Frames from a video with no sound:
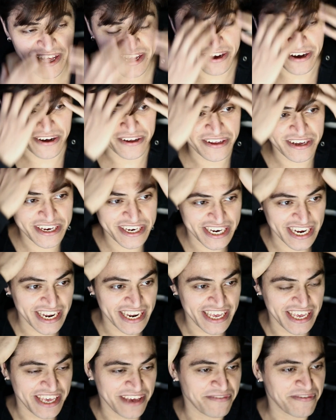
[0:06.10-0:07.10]
all these shiny
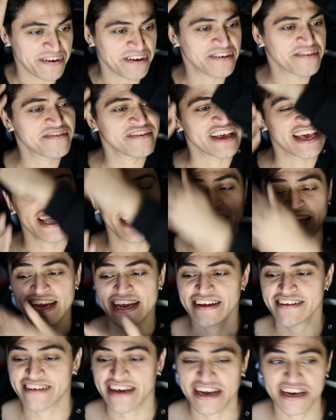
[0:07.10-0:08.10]
Eevees, and like
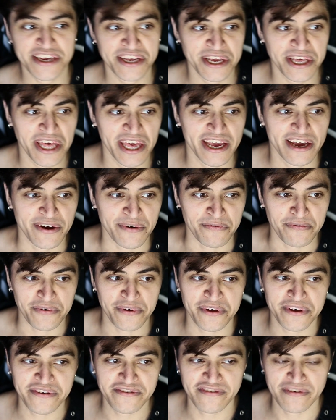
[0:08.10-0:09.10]
it's actually like a
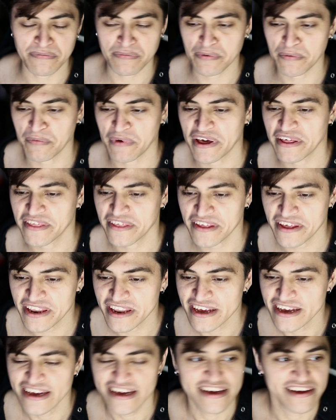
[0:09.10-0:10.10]
really simple method.
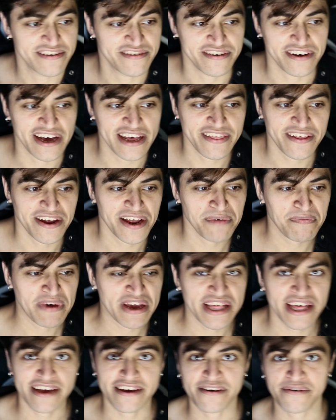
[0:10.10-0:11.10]
So I thought I'd make
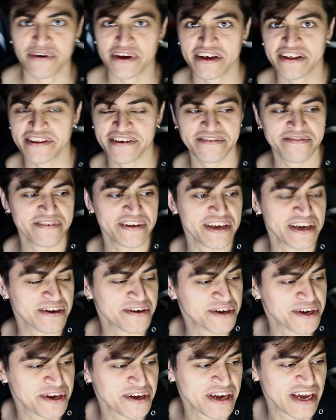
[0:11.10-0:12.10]
like a quick little video to
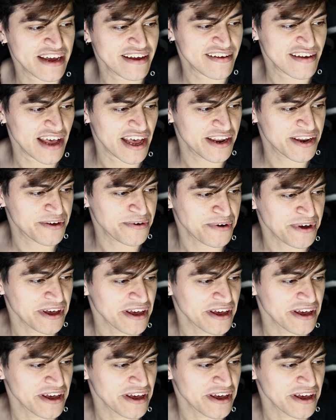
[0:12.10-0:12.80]
show you guys how I do it.